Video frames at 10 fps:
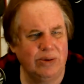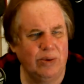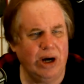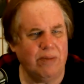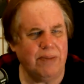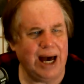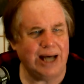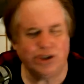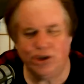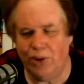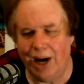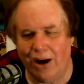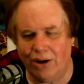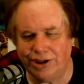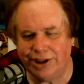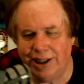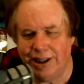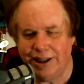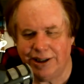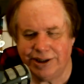We are past 2 hours.
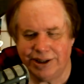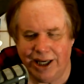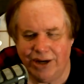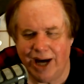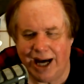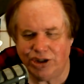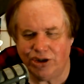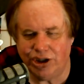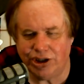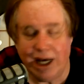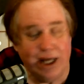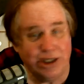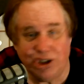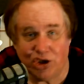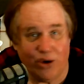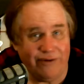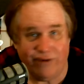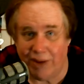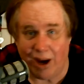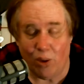See, you guys are just, this is great
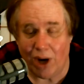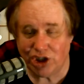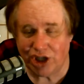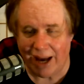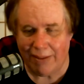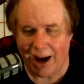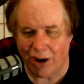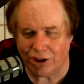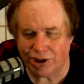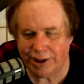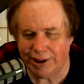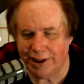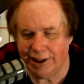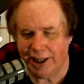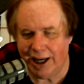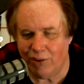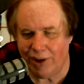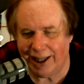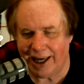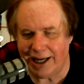for my watch time hours. It
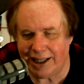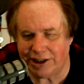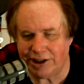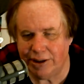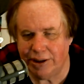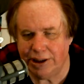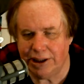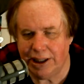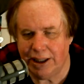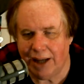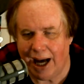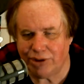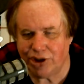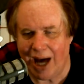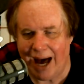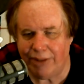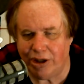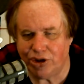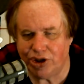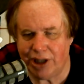really is. I'm so happy
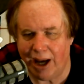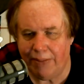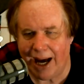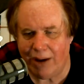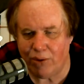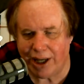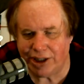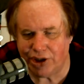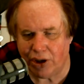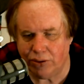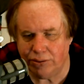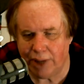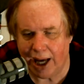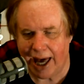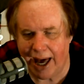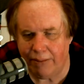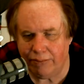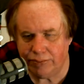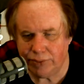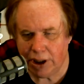you stopped by, Ray Stone. I am.